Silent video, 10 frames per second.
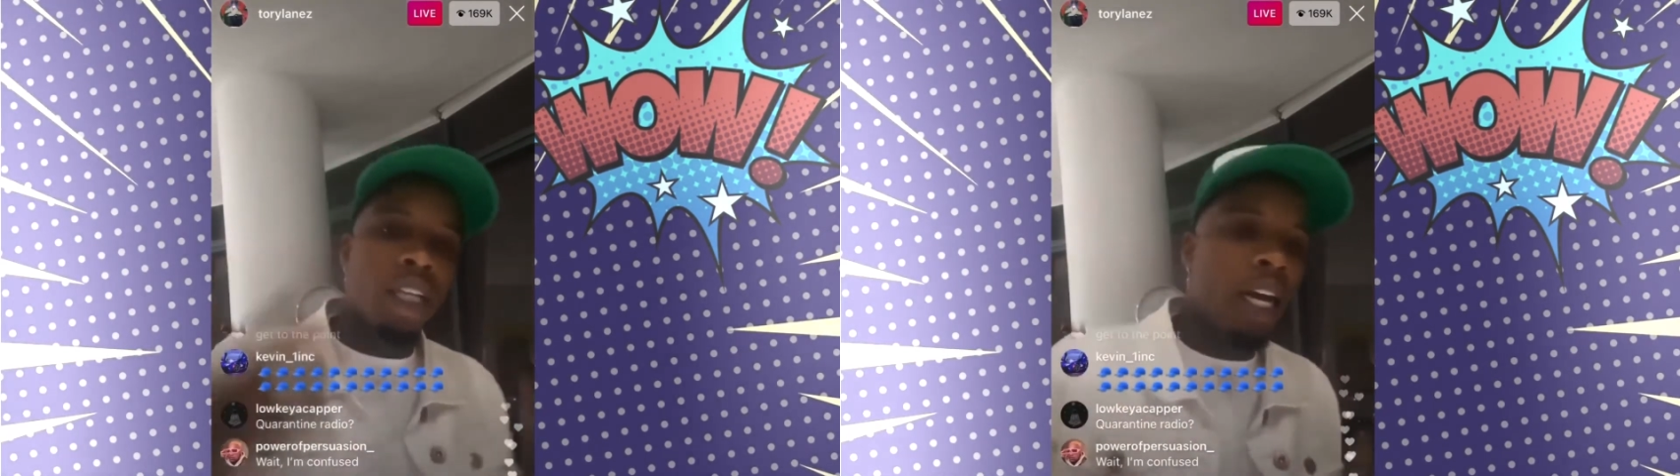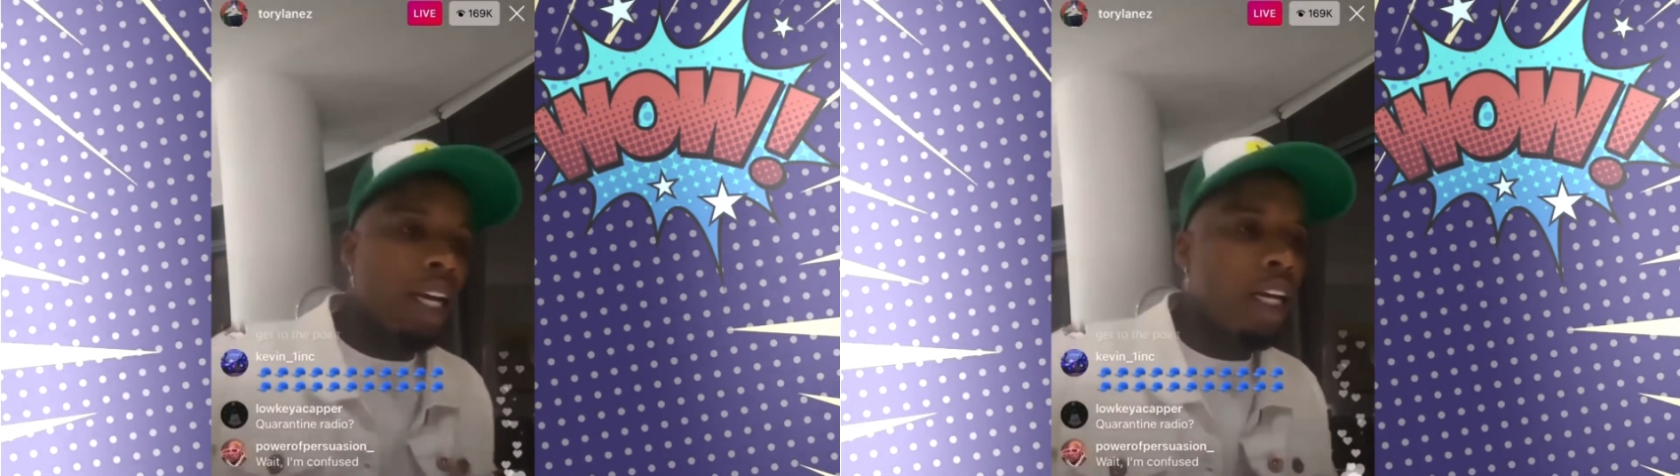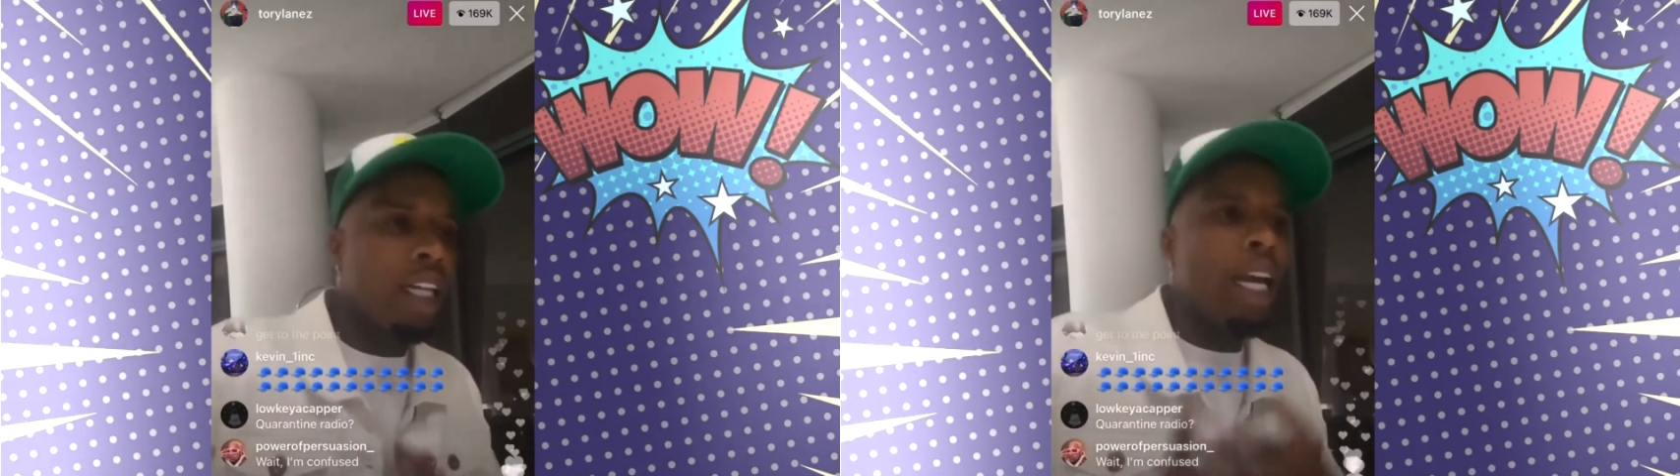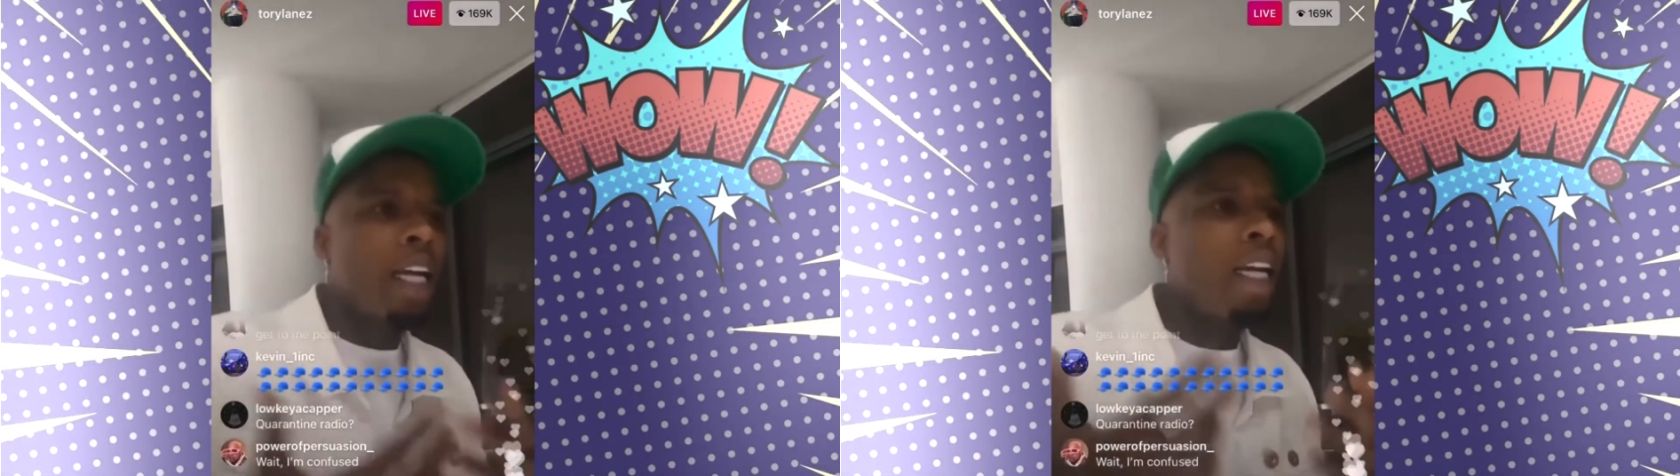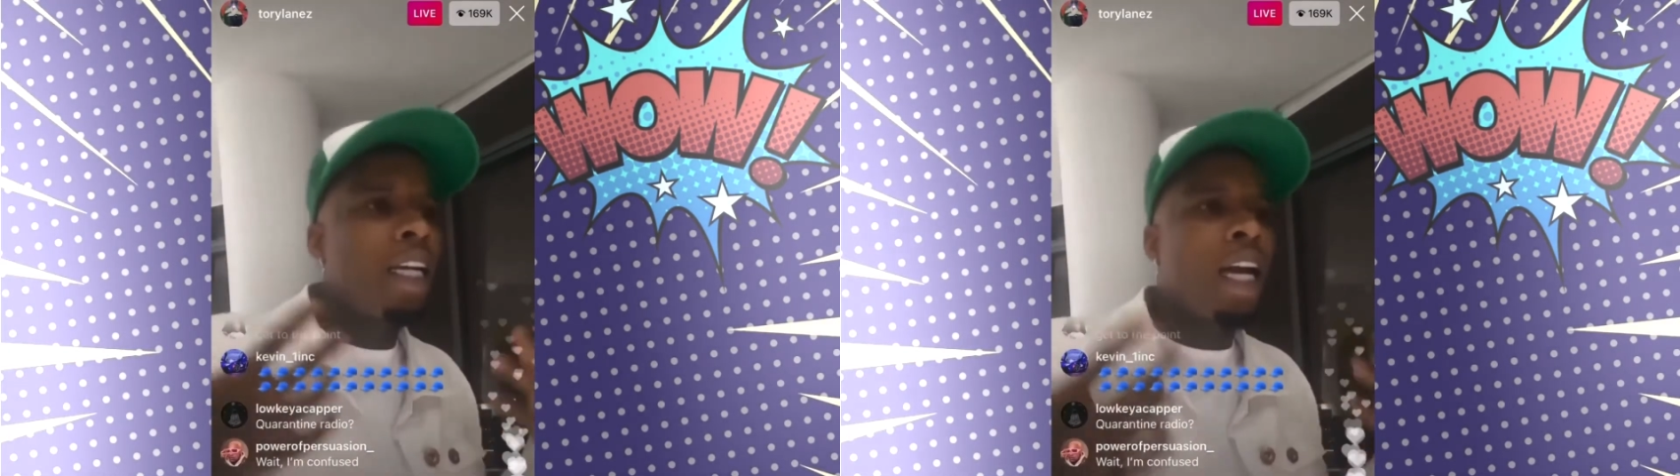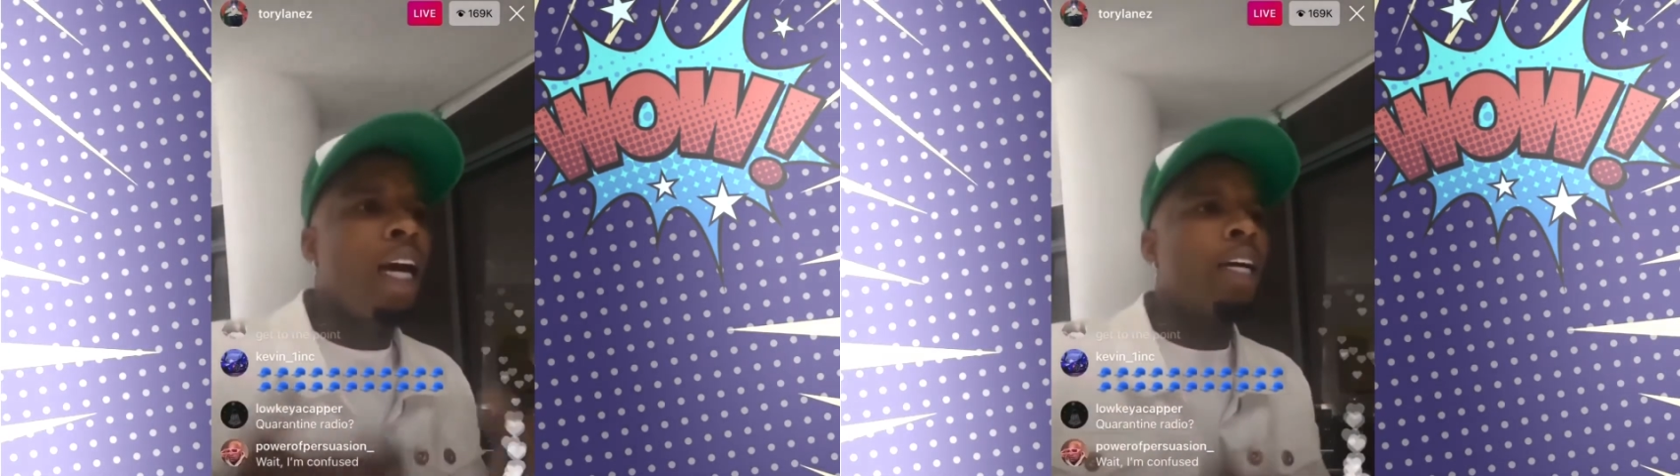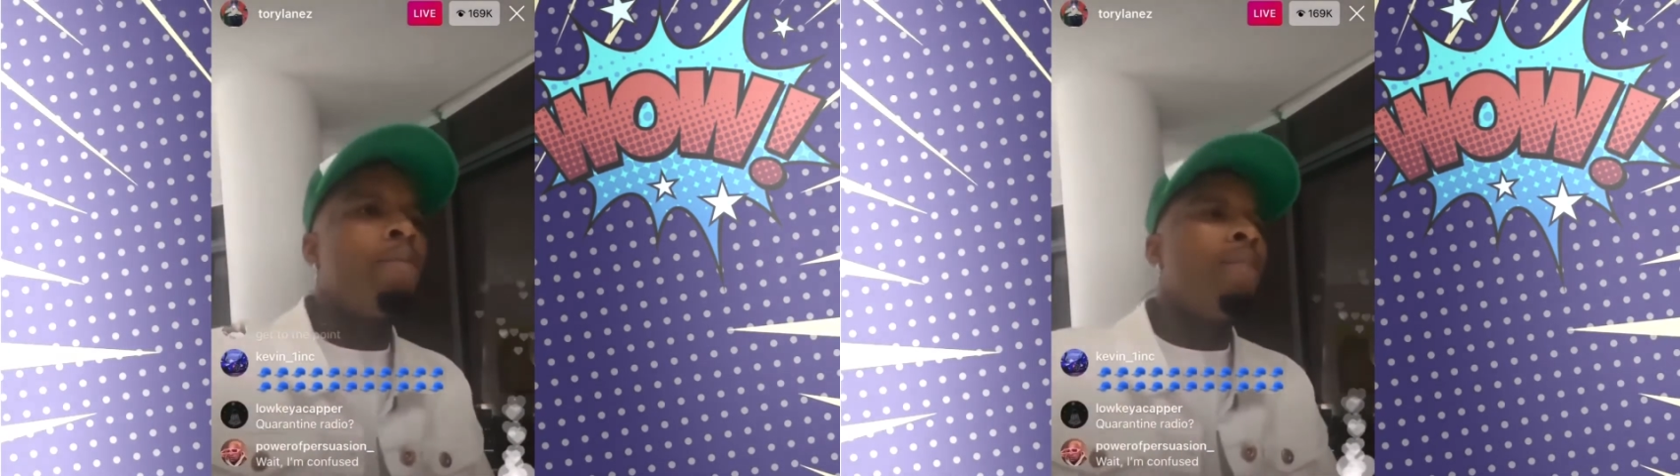Megan Thee Stallion's story.